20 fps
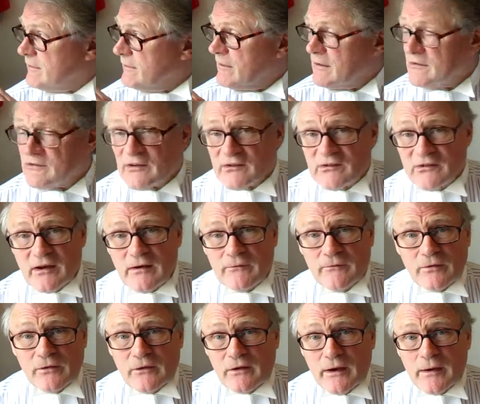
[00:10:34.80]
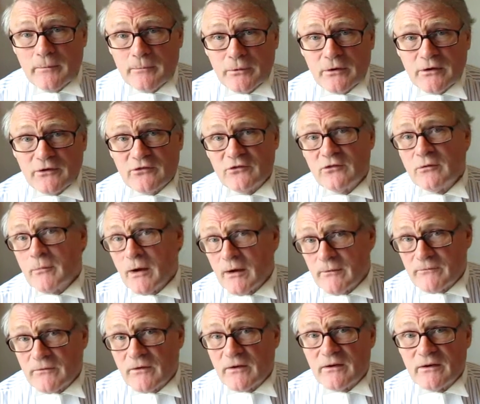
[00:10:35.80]
as I say, for the layperson, you
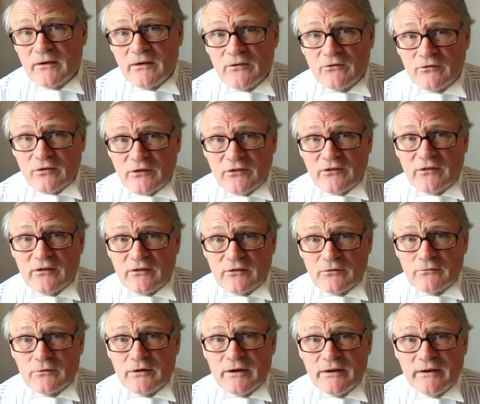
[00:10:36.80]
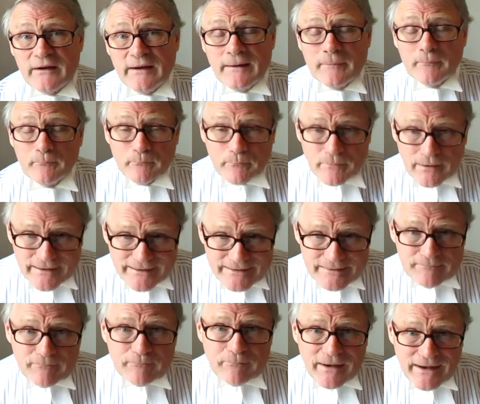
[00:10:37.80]
might find it interesting to read.
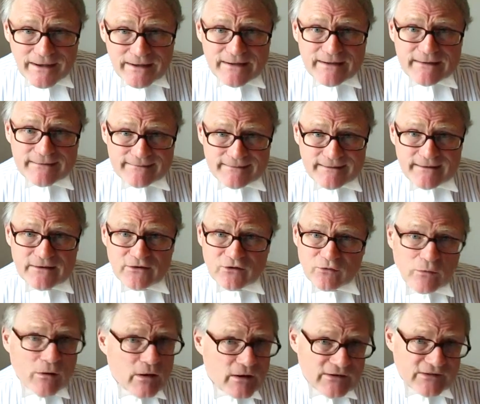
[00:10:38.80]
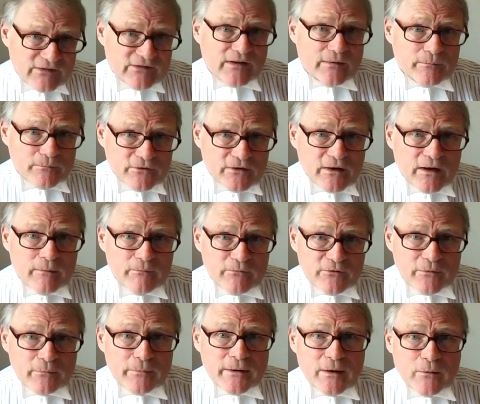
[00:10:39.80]
Might make you think twice
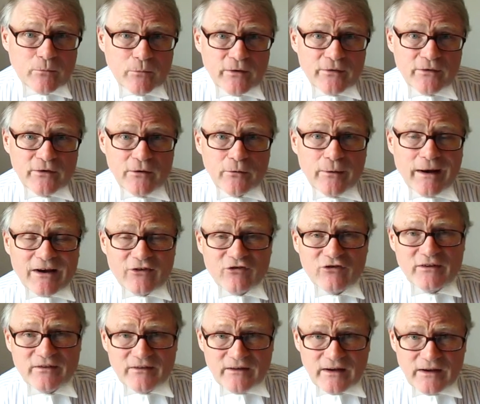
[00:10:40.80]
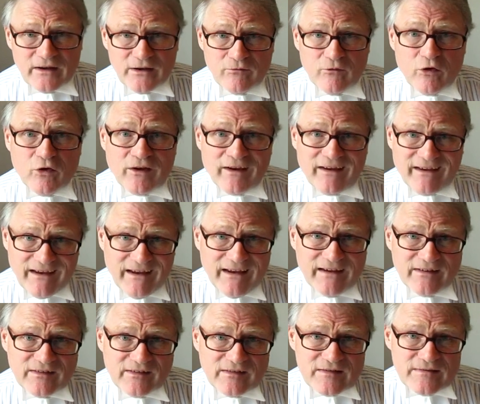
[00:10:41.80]
sometimes about whether you actually think you've got a
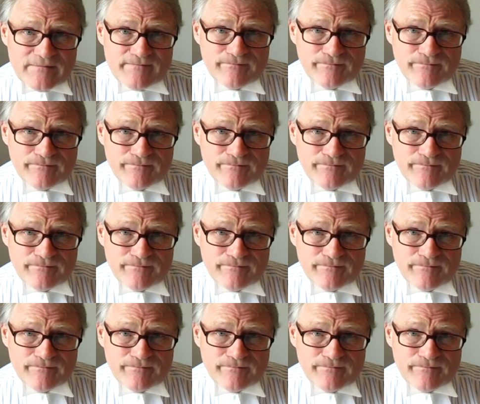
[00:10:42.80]
case.